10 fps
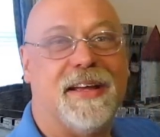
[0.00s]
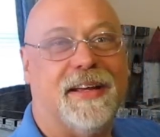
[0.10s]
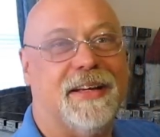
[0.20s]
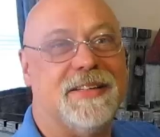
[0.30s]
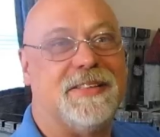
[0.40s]

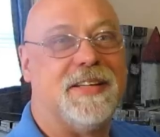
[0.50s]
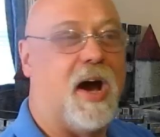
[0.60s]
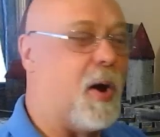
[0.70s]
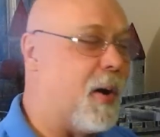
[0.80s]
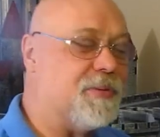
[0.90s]

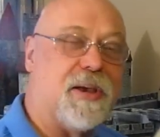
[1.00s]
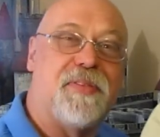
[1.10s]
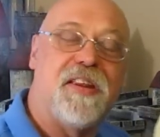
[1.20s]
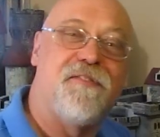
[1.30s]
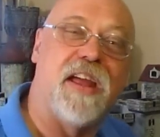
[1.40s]
is um,
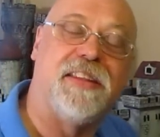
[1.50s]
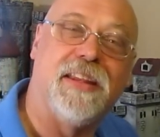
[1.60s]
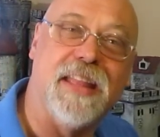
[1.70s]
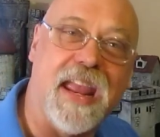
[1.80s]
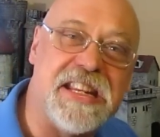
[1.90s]
something
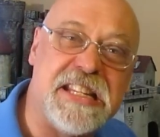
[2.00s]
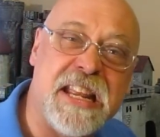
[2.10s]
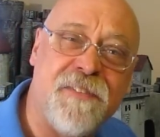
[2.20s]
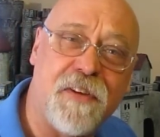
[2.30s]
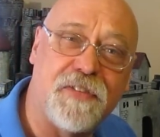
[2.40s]
invented in
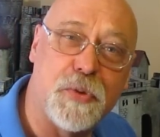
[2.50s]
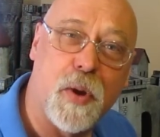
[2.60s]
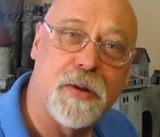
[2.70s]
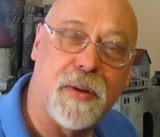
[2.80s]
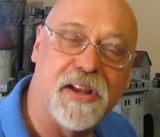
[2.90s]
eighteen
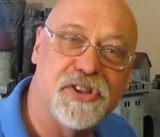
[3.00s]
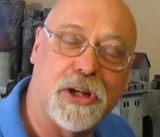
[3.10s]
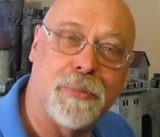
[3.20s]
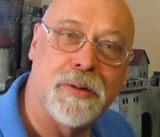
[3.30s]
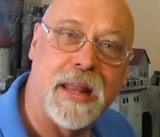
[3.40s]
fifty-one by a
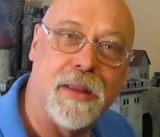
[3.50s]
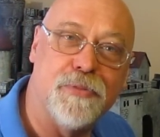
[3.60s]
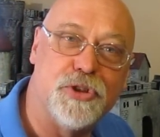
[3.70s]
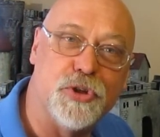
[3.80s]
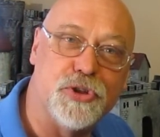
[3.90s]
gentleman
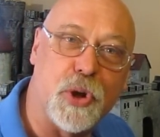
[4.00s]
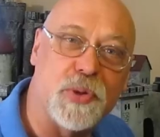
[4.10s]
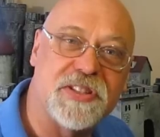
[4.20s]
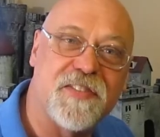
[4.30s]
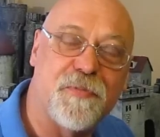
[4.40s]
named J
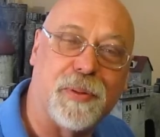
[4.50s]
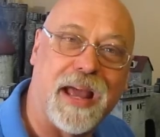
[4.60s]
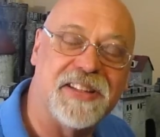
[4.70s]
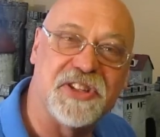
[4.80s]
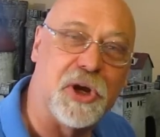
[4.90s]
Joseph
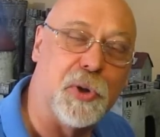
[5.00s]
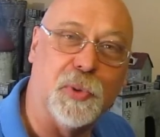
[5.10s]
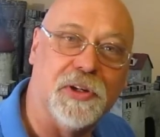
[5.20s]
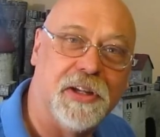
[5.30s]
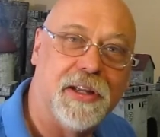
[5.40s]

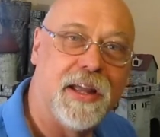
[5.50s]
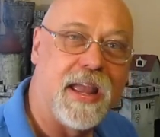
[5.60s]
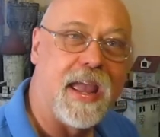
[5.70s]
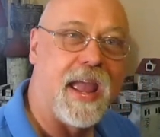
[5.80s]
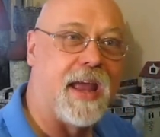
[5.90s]
Plateau,
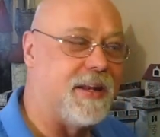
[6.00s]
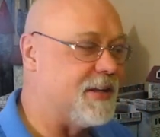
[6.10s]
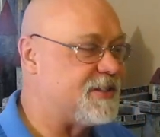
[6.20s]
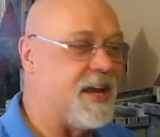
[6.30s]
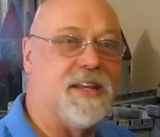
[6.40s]
and
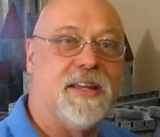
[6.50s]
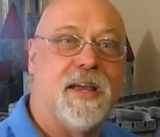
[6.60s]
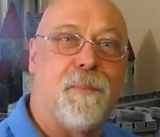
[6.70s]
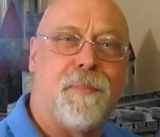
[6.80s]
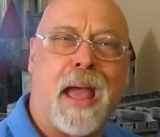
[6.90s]
it's a
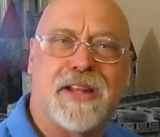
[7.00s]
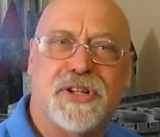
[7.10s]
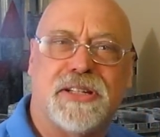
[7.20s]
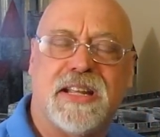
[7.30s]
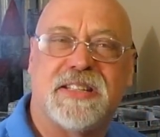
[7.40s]

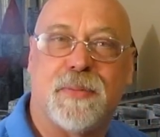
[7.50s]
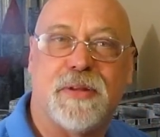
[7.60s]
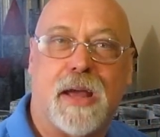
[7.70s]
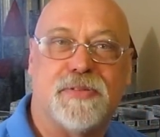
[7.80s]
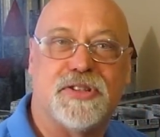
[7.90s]
magic disc
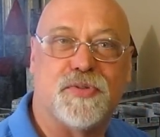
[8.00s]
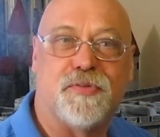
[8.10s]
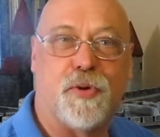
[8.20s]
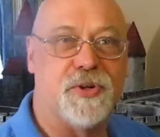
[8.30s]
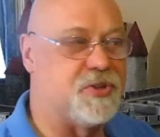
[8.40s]
sometimes it's
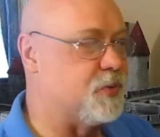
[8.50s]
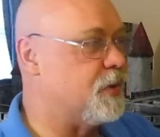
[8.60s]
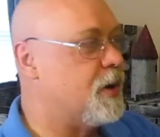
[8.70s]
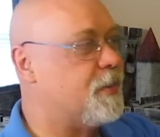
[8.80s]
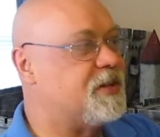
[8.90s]
referred to,
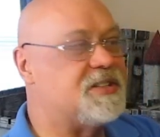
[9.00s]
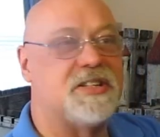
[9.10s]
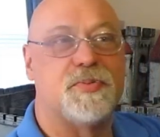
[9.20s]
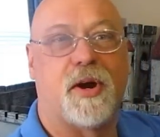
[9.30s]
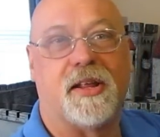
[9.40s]
but this
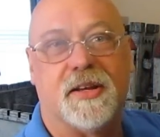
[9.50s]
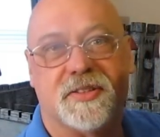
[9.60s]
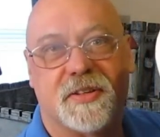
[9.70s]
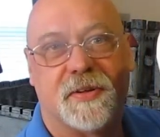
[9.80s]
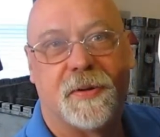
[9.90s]
is what it
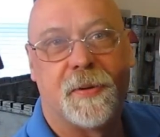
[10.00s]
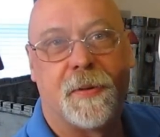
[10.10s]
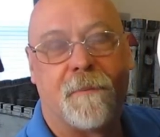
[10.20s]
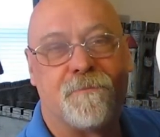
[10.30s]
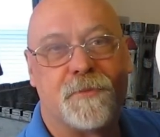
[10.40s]
is.
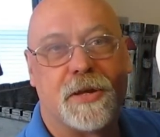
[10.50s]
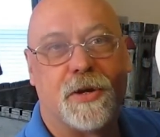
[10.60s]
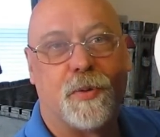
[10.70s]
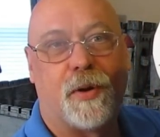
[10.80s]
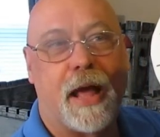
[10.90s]

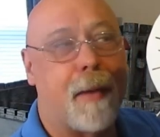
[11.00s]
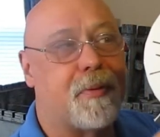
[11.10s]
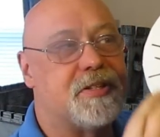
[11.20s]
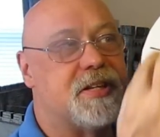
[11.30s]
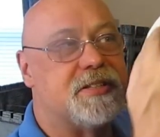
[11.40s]
What
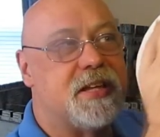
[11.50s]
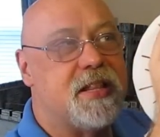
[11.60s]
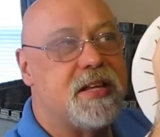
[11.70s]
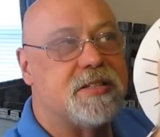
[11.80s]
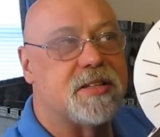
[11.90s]
happens is,
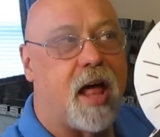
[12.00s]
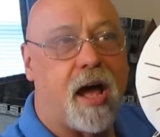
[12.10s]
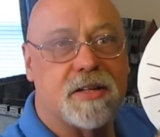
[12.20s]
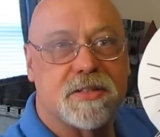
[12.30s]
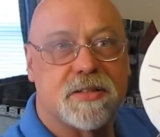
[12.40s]
see these
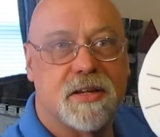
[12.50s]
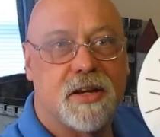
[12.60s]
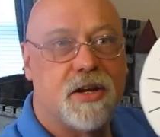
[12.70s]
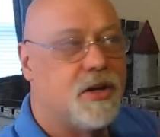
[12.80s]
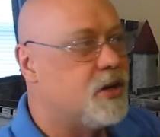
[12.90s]
slots?
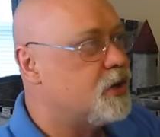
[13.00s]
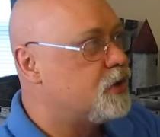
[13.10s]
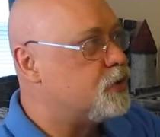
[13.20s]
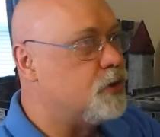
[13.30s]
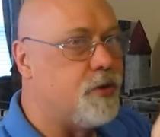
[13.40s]

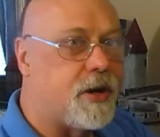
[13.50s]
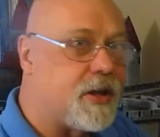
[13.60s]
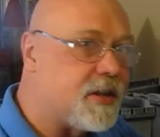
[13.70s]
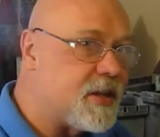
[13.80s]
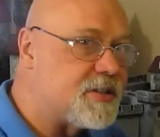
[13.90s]
You
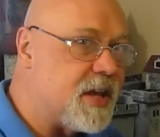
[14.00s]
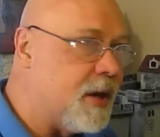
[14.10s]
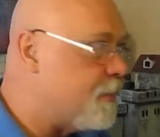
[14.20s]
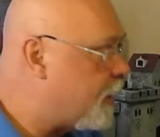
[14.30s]
look at this in a